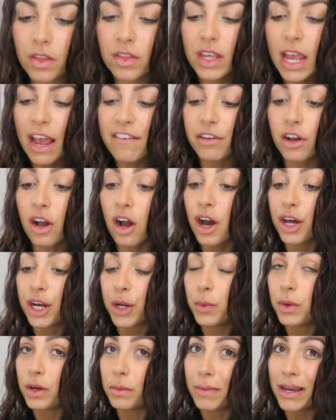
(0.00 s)
The
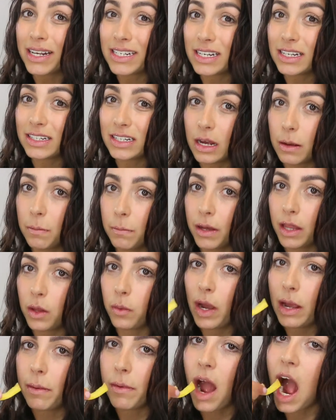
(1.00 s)
avocado would have made it a 10 by the
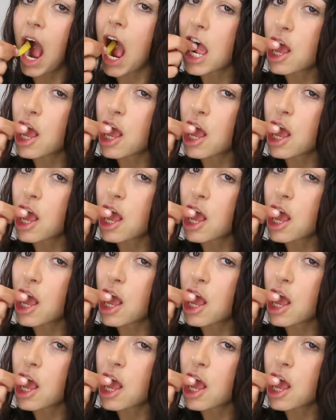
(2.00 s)
way, but